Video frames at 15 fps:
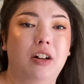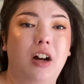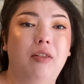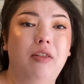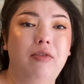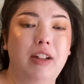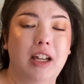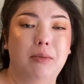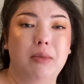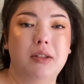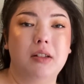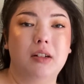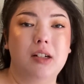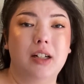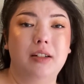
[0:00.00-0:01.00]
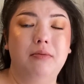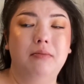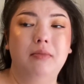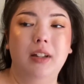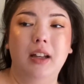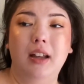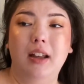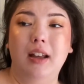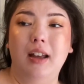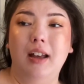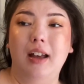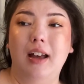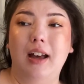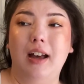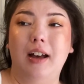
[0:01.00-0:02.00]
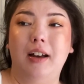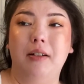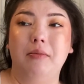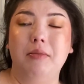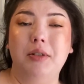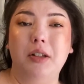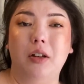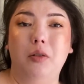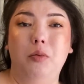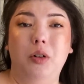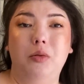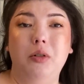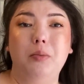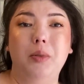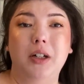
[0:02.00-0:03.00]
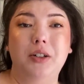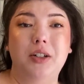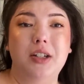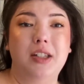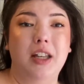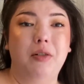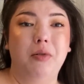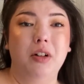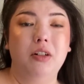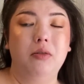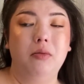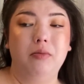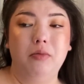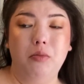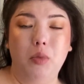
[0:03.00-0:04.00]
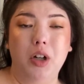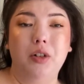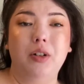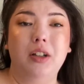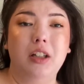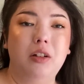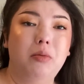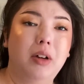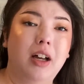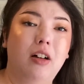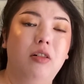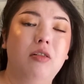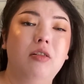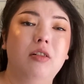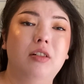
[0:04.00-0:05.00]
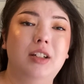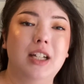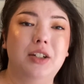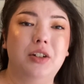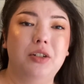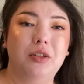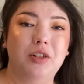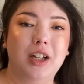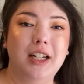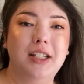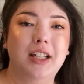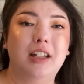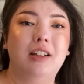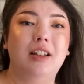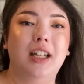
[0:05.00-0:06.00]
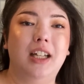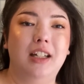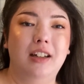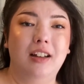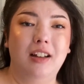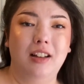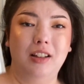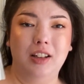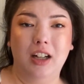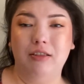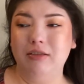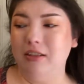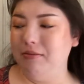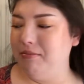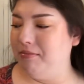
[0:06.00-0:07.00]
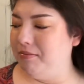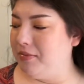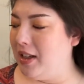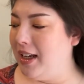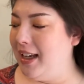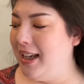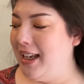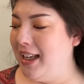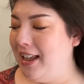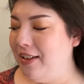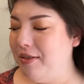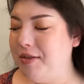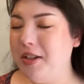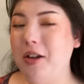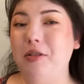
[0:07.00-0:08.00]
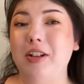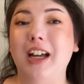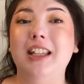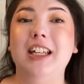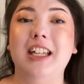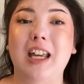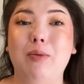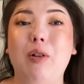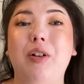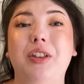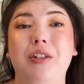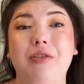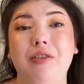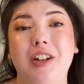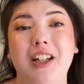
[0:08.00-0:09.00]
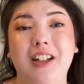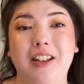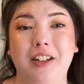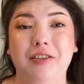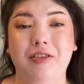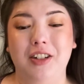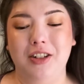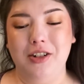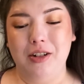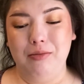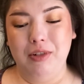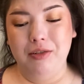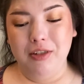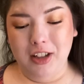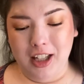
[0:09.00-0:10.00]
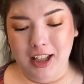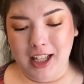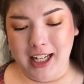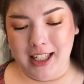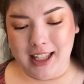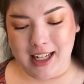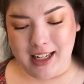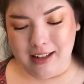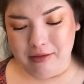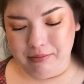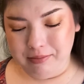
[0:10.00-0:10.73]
off of Amazon. So would repurchase. They work really well. Dishes are nice and clean. Love them. So glad they came out with a free and clear version. We really like that.